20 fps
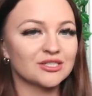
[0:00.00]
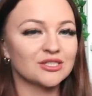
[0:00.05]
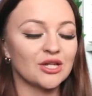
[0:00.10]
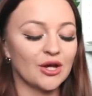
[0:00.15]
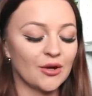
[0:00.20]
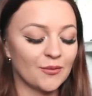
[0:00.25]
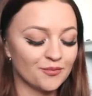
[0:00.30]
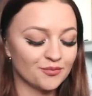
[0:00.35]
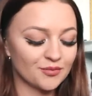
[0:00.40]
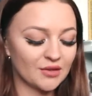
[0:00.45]

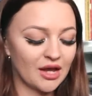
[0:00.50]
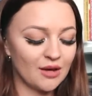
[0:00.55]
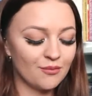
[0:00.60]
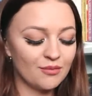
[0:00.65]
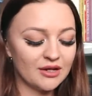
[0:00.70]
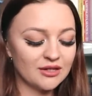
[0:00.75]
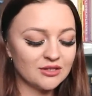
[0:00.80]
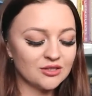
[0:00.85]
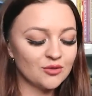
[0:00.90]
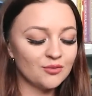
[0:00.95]
So I
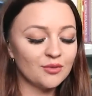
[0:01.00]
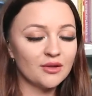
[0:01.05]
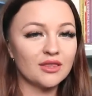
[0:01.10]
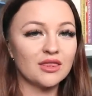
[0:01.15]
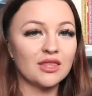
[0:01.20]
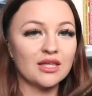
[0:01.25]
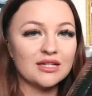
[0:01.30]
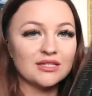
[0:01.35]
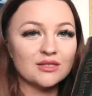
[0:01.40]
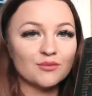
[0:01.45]
picked up
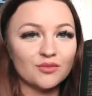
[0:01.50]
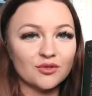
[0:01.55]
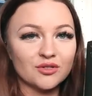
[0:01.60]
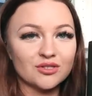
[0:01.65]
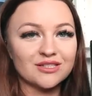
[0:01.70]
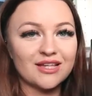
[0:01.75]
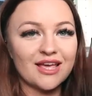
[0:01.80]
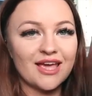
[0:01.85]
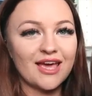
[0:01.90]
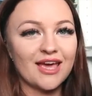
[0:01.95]
these
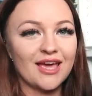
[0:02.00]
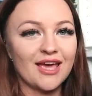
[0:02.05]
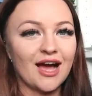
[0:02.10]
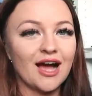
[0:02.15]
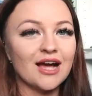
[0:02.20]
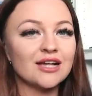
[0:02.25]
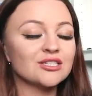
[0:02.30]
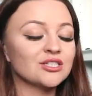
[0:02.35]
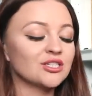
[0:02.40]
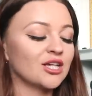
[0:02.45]
books
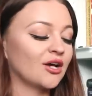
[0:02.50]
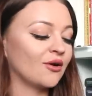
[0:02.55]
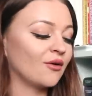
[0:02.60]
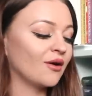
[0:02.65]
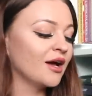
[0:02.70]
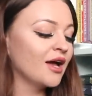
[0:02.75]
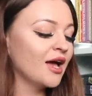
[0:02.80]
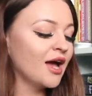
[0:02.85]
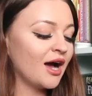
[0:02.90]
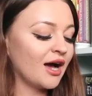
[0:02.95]
here. So
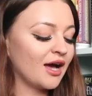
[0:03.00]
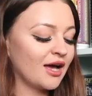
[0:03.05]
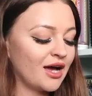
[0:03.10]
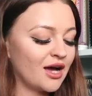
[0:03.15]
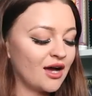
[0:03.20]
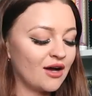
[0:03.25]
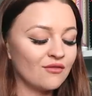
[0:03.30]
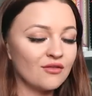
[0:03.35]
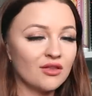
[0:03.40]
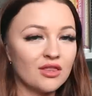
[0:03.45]
I have